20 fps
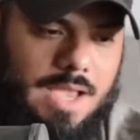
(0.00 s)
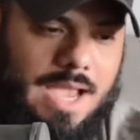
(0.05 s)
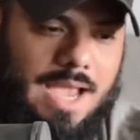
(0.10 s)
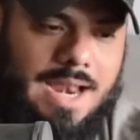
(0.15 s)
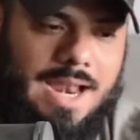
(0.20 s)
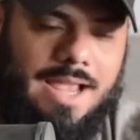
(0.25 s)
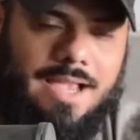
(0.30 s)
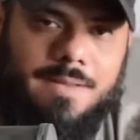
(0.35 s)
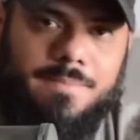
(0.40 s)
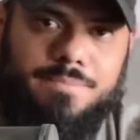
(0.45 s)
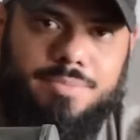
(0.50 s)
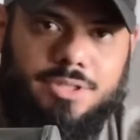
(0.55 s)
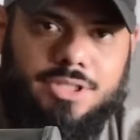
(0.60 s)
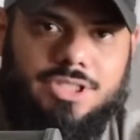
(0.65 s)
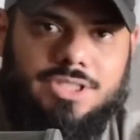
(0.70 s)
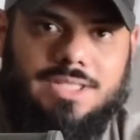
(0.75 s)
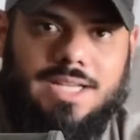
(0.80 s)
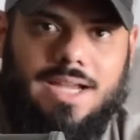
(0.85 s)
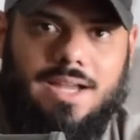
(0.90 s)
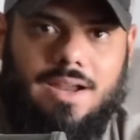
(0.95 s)
And I can
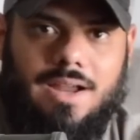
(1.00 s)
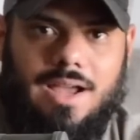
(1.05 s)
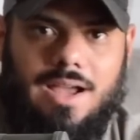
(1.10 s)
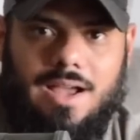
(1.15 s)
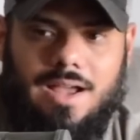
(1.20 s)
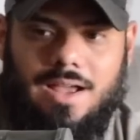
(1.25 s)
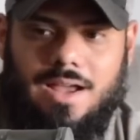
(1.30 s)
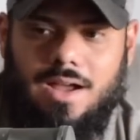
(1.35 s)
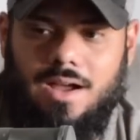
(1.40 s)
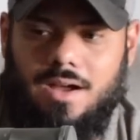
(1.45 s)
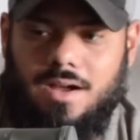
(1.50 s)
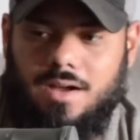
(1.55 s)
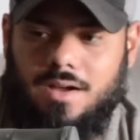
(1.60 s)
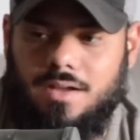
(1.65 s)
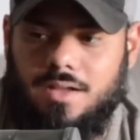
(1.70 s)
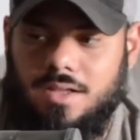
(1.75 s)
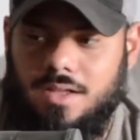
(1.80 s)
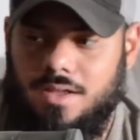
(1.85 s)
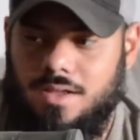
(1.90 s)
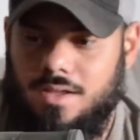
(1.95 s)
push that.
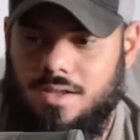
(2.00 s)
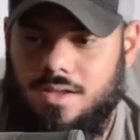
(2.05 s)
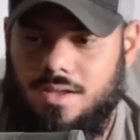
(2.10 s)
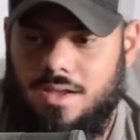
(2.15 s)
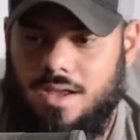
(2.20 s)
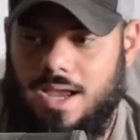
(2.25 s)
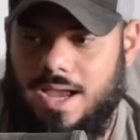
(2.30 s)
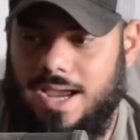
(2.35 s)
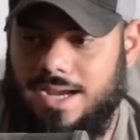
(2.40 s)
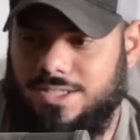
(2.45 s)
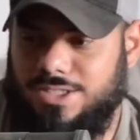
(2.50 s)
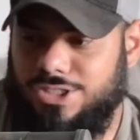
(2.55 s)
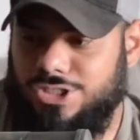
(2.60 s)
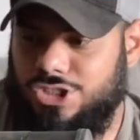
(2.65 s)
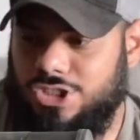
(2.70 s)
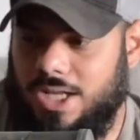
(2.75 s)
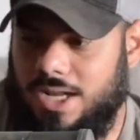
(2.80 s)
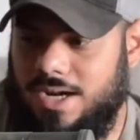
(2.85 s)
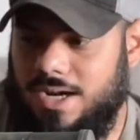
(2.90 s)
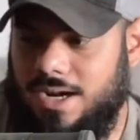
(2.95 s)
Uh, I actually
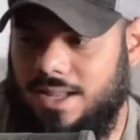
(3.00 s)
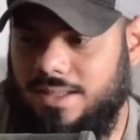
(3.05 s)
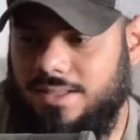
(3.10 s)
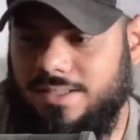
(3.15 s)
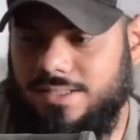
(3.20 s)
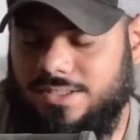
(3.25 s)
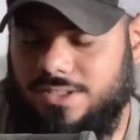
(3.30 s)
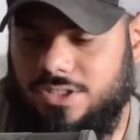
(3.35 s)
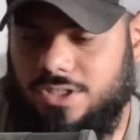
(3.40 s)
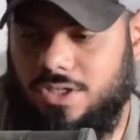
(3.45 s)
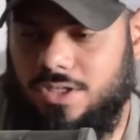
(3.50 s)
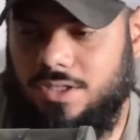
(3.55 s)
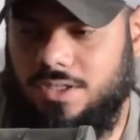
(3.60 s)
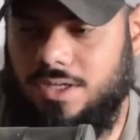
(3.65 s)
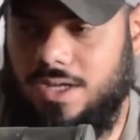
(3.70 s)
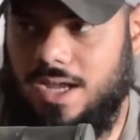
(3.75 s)
shot it out of this gun